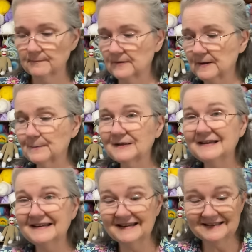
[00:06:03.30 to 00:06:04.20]

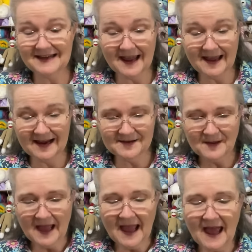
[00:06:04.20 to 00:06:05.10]
Completed. Yay.
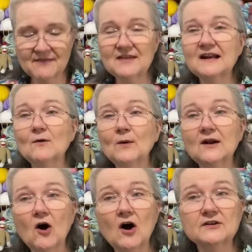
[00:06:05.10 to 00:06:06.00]
And then I
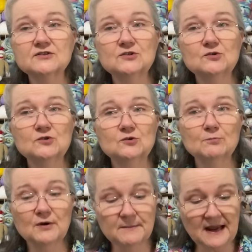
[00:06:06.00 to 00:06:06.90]
went on to do
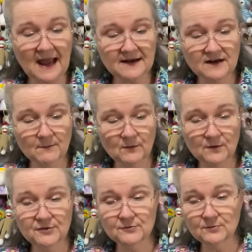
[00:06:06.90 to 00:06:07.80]
Preemie Hat number
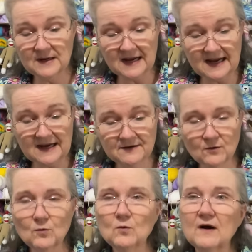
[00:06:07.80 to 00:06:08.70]
3.
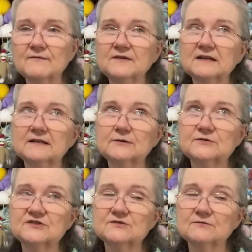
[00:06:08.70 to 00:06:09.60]
Ooh, I feel a
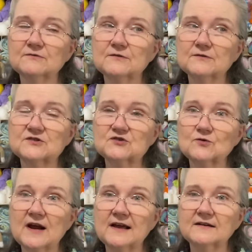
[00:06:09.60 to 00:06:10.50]
loose
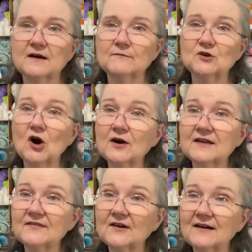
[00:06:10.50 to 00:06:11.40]
strand of yarn
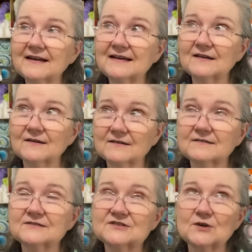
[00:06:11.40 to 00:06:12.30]
in there. I need to
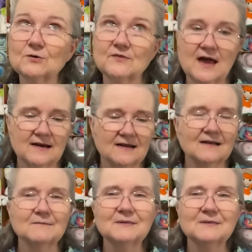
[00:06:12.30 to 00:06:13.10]
sew that in.